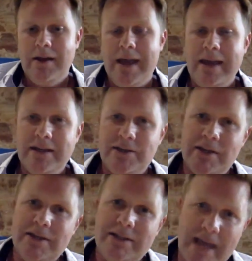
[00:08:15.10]
getting to
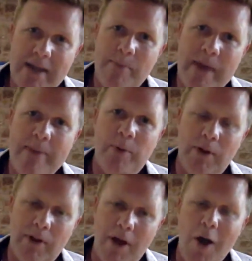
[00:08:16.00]
the same
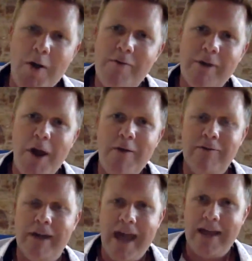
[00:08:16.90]
people over and
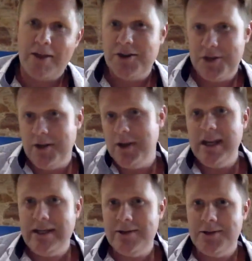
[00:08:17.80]
over again, because you
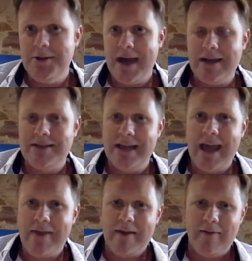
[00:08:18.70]
need to do that to
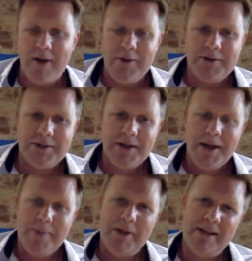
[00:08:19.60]
get their votes.
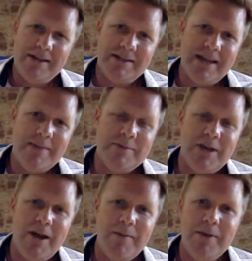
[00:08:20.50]
But at the same
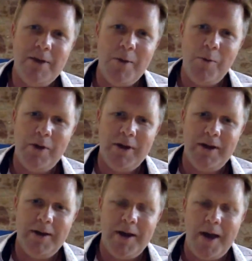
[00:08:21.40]
time, you don't want
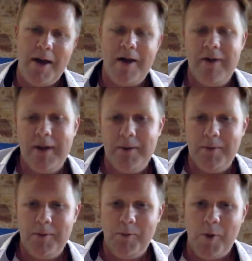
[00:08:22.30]
to. I think
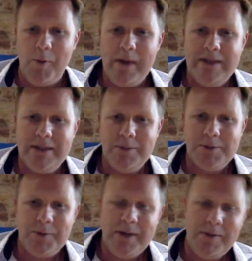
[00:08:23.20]
what we did was
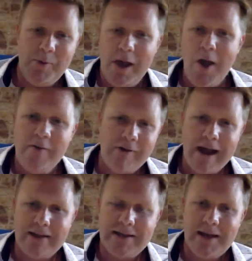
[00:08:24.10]
we
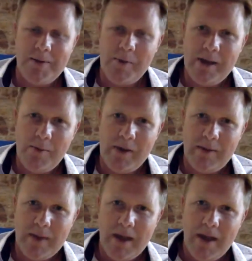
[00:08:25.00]
over-egged it, and
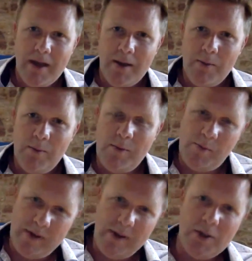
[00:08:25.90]

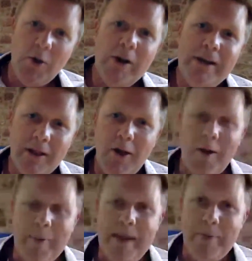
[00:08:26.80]
we annoyed a lot
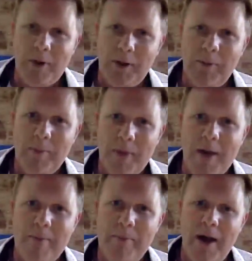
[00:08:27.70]
of people
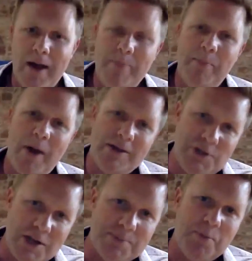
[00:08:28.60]
by
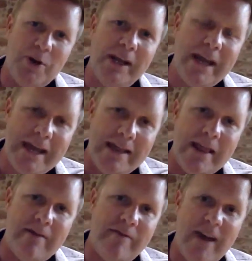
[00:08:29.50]
just putting it in
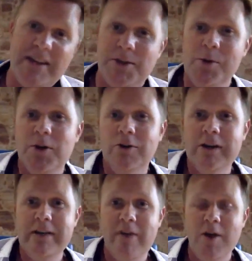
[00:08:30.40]
their face who had
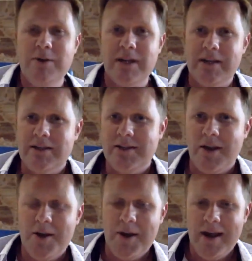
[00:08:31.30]
already voted.
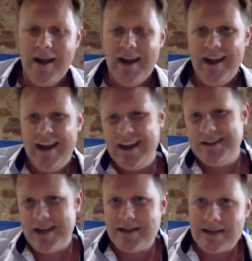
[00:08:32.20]
So
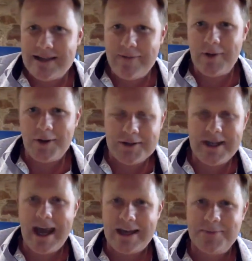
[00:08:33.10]
it's a difficult
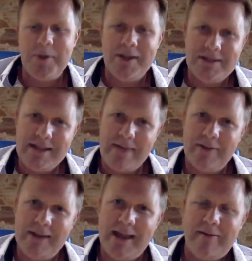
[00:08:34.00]
task, but there's
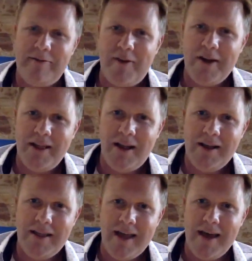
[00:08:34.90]
definitely that fine
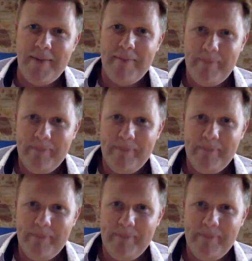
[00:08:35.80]
line there.